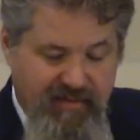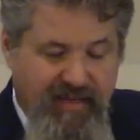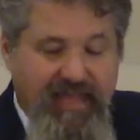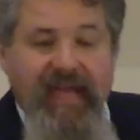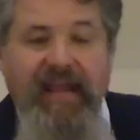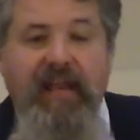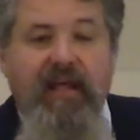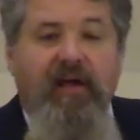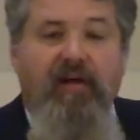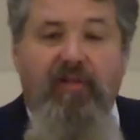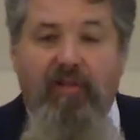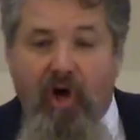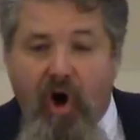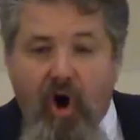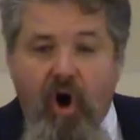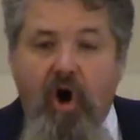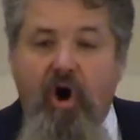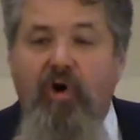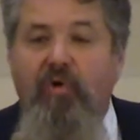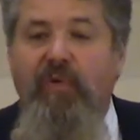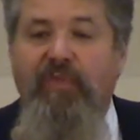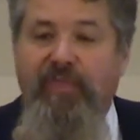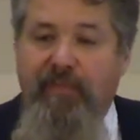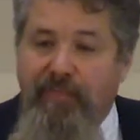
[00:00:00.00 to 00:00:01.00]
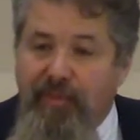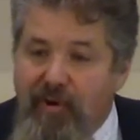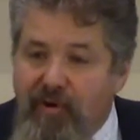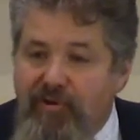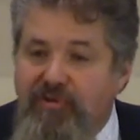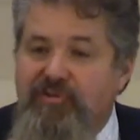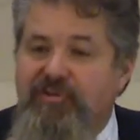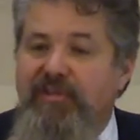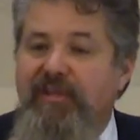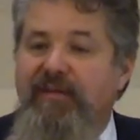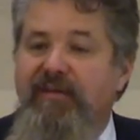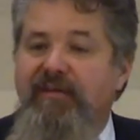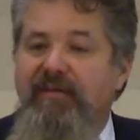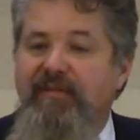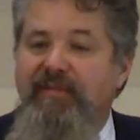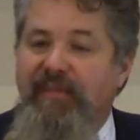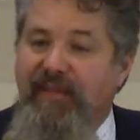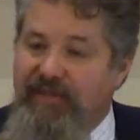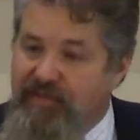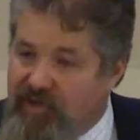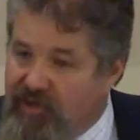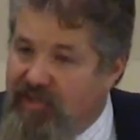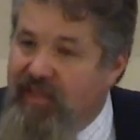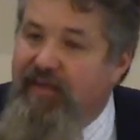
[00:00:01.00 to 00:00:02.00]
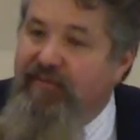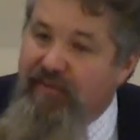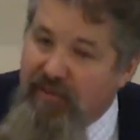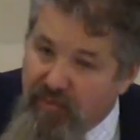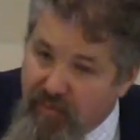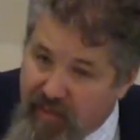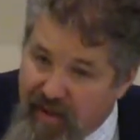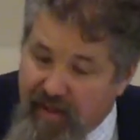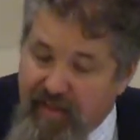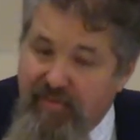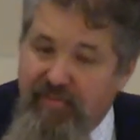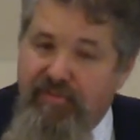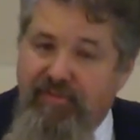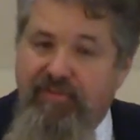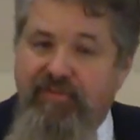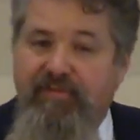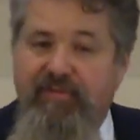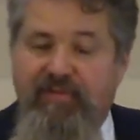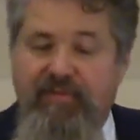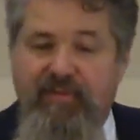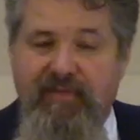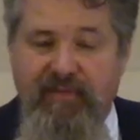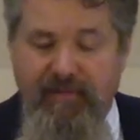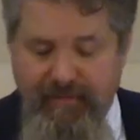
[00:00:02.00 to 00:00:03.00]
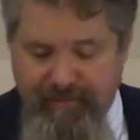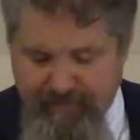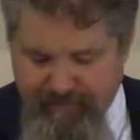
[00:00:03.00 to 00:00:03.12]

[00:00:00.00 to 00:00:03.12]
getting along with the person that you're living with.